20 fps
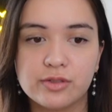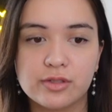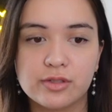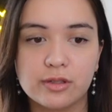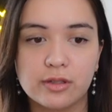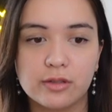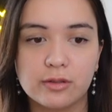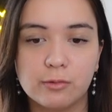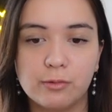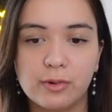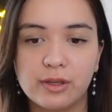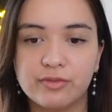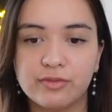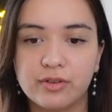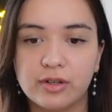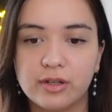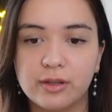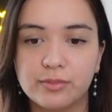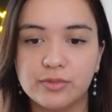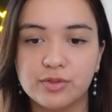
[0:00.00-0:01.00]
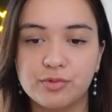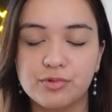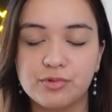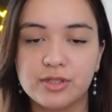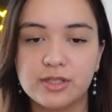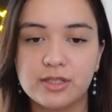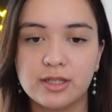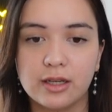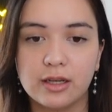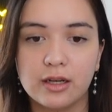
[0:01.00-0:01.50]
just going to wait for them to
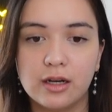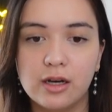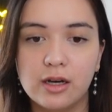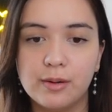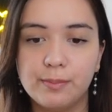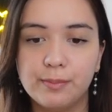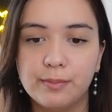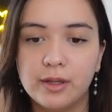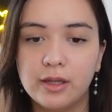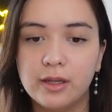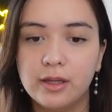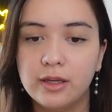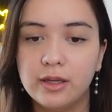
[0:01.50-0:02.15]
sync up.